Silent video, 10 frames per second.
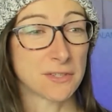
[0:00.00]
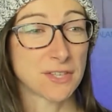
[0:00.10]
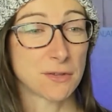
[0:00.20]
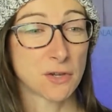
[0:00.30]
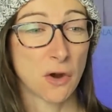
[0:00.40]

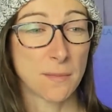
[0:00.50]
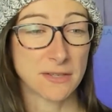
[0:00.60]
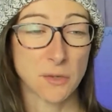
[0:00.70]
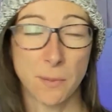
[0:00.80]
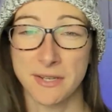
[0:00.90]
So the
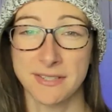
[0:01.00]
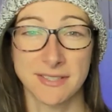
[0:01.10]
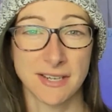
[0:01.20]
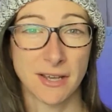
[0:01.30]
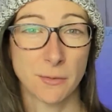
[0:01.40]
Coromandel
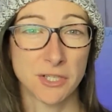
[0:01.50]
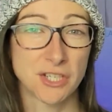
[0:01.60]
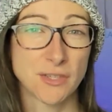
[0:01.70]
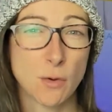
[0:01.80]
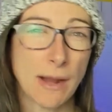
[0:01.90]
Peninsula, which
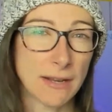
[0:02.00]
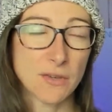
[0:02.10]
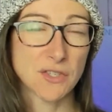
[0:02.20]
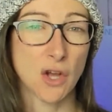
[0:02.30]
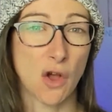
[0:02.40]
is quite
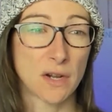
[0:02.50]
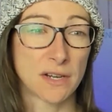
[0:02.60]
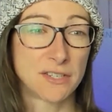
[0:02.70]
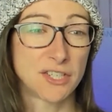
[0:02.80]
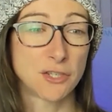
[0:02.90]
close to
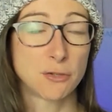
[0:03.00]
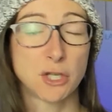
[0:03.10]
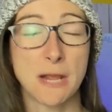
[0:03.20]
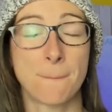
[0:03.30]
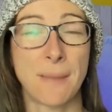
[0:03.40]
Auckland, is
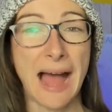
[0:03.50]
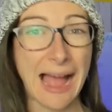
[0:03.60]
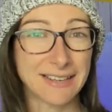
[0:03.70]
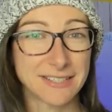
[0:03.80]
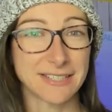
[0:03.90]
usually
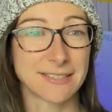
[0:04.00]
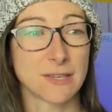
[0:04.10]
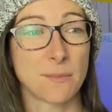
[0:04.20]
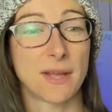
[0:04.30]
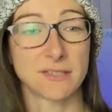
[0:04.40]
packed in
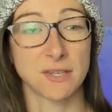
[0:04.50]
summer.